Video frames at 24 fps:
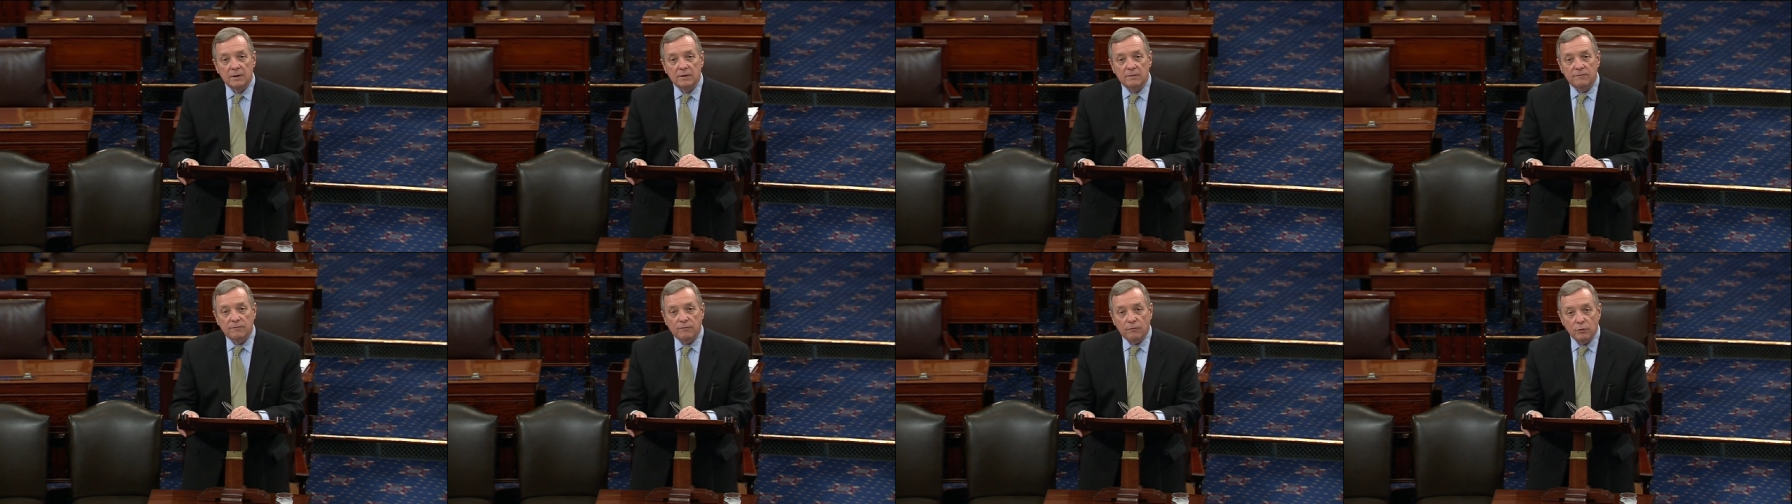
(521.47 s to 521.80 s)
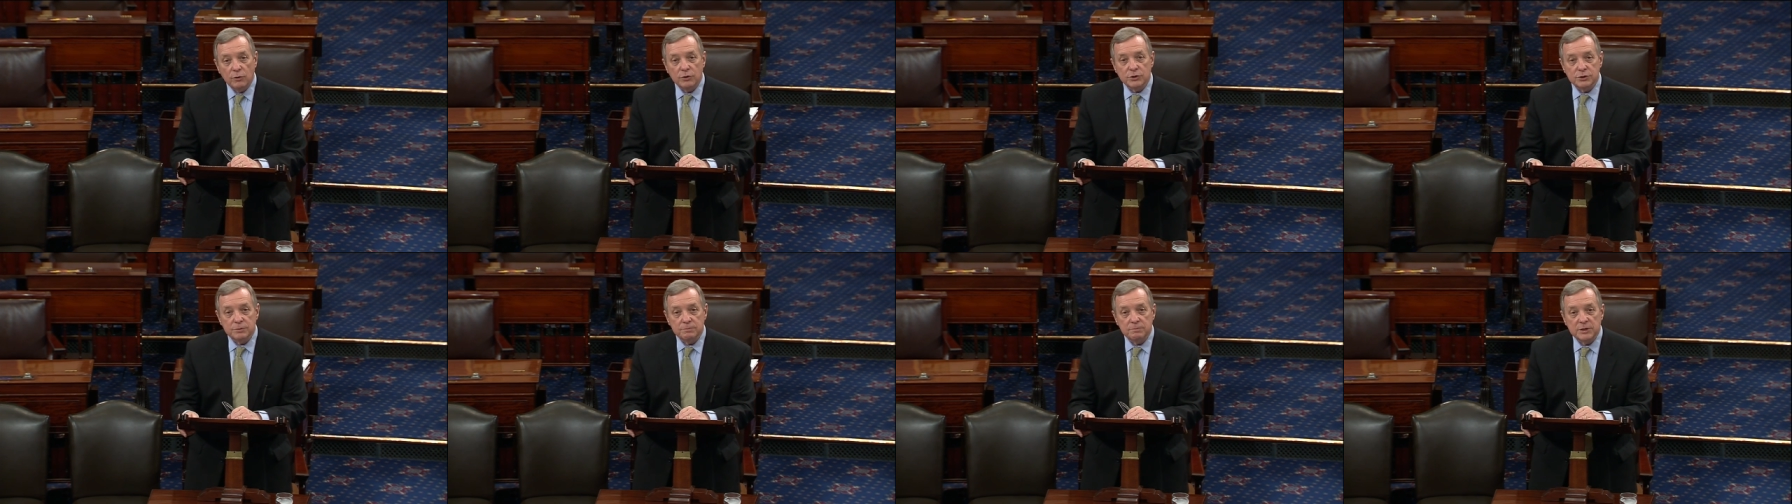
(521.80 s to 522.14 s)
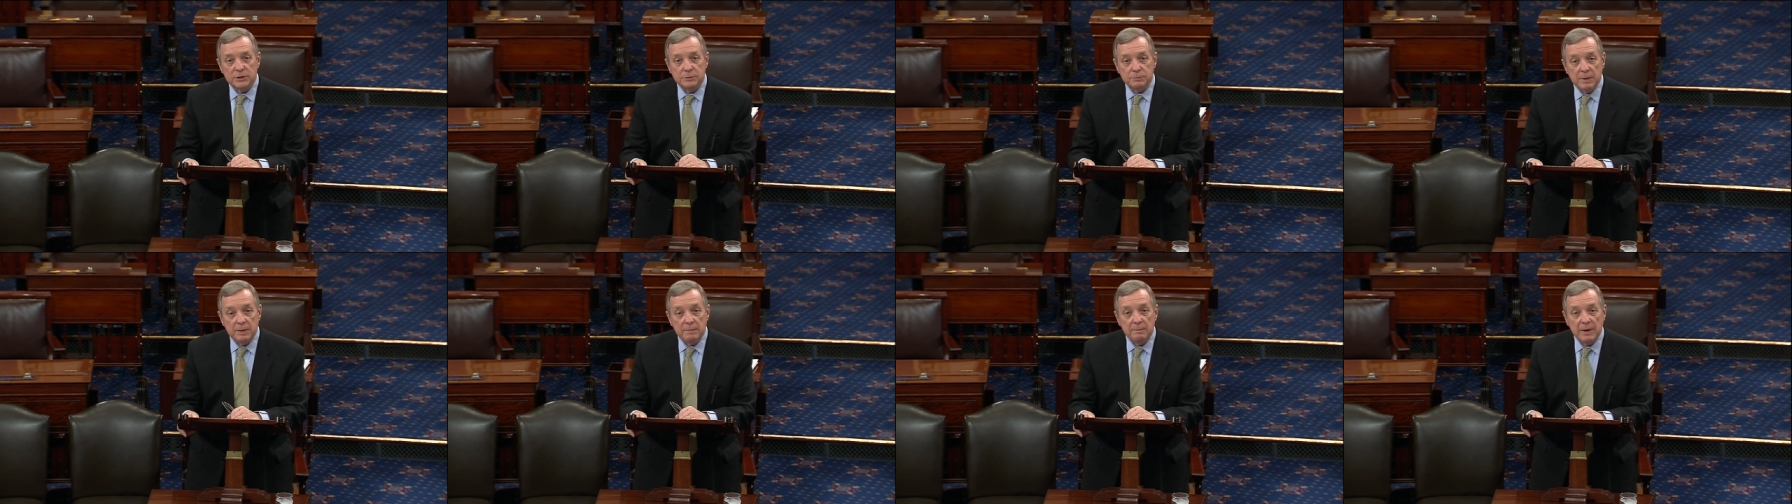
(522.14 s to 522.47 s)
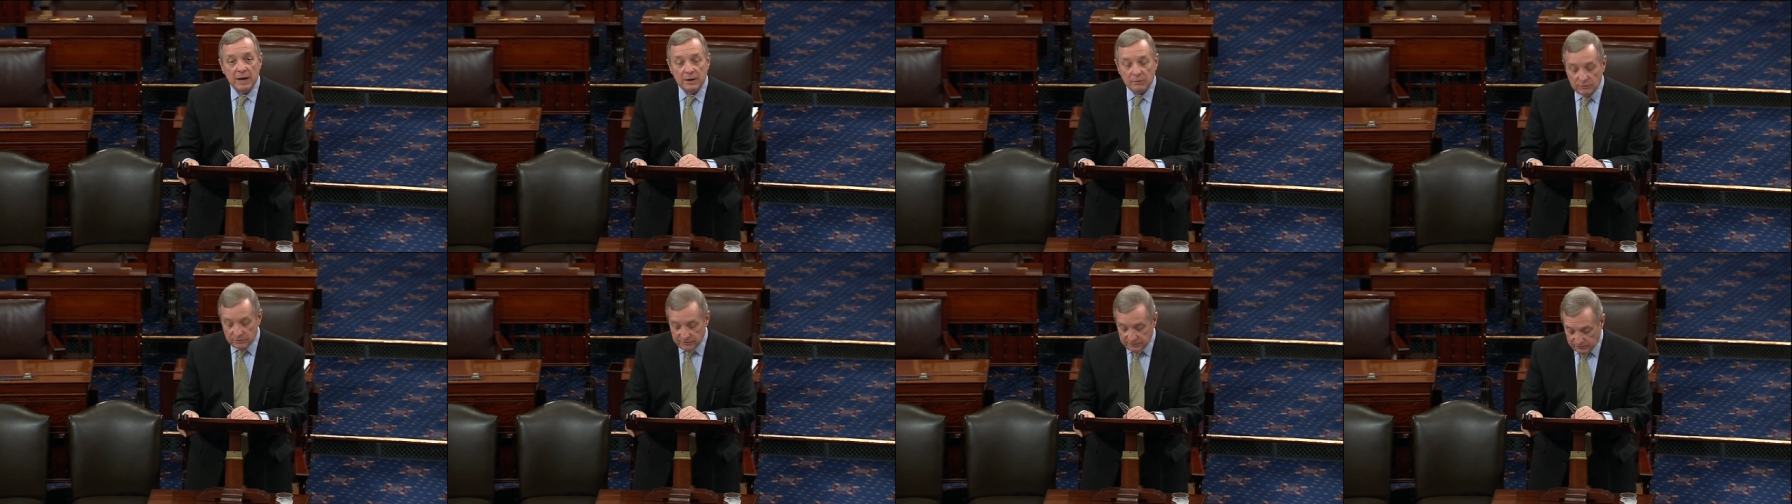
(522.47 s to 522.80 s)
Force must be
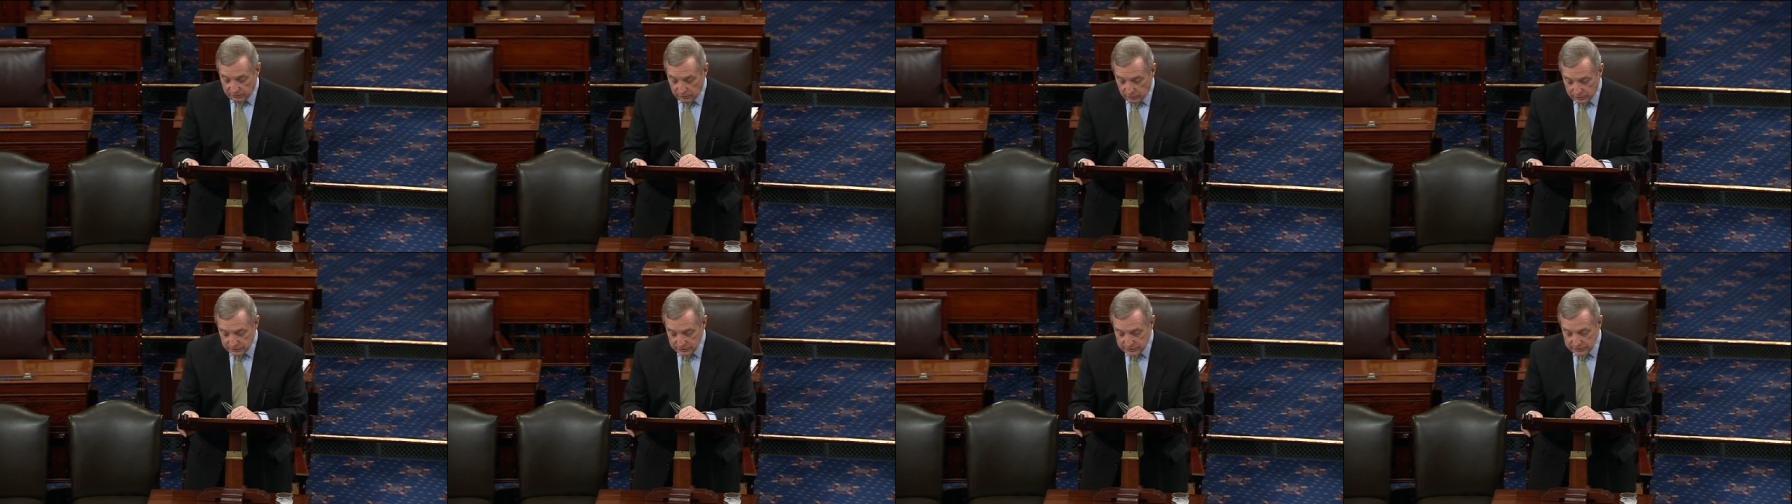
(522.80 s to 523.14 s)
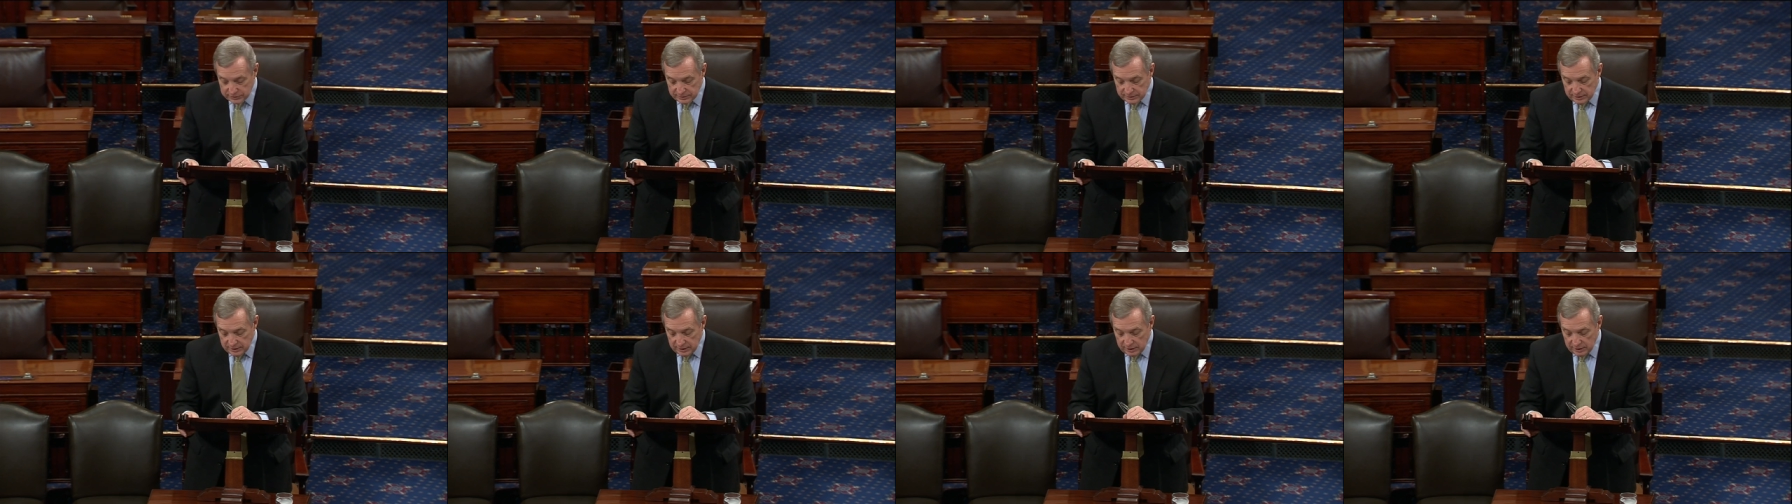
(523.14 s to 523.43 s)
met with force.